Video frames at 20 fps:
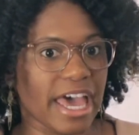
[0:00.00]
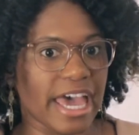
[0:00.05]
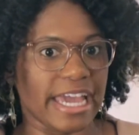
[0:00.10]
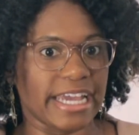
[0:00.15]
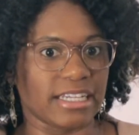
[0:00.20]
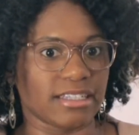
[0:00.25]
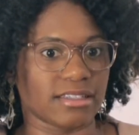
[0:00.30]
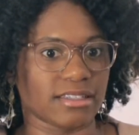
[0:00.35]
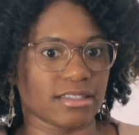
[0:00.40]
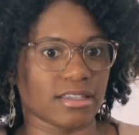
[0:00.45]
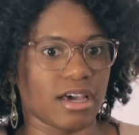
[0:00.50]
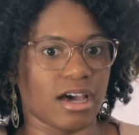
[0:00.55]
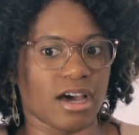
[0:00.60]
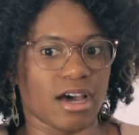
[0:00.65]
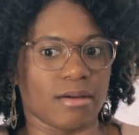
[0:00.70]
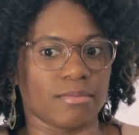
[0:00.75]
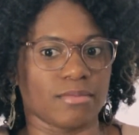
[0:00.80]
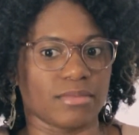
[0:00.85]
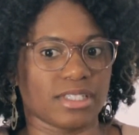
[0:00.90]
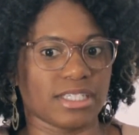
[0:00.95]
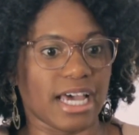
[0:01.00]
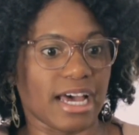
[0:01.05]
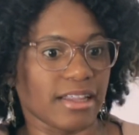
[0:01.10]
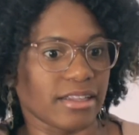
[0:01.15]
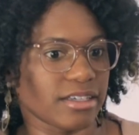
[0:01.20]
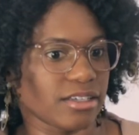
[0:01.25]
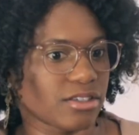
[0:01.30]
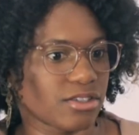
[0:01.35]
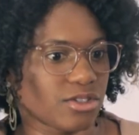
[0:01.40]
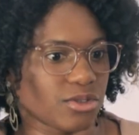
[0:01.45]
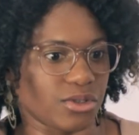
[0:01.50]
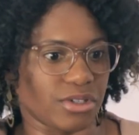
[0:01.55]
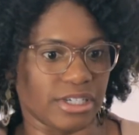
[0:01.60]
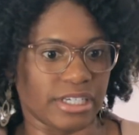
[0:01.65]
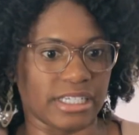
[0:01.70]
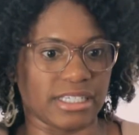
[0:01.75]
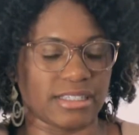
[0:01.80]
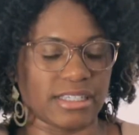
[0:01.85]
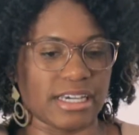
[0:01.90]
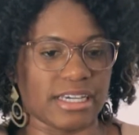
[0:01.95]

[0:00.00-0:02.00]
it's um, telling stories,